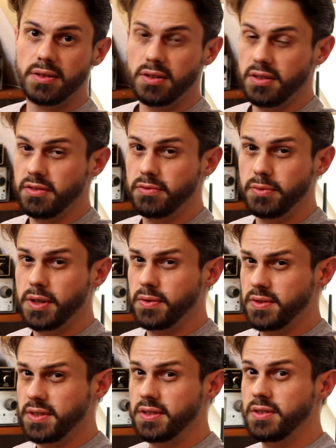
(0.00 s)
or the
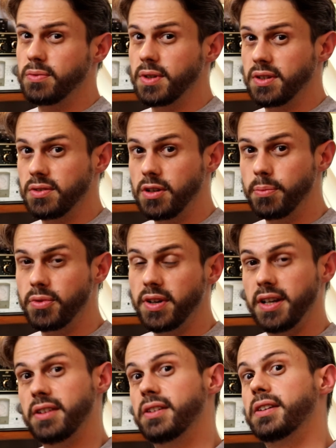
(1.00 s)
frequencies you want to
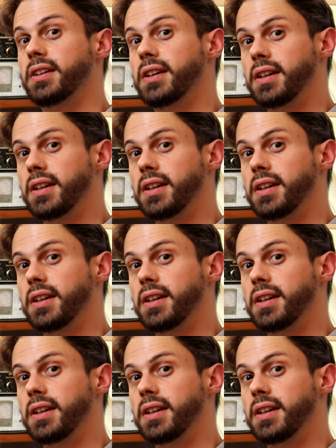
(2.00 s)
operate on.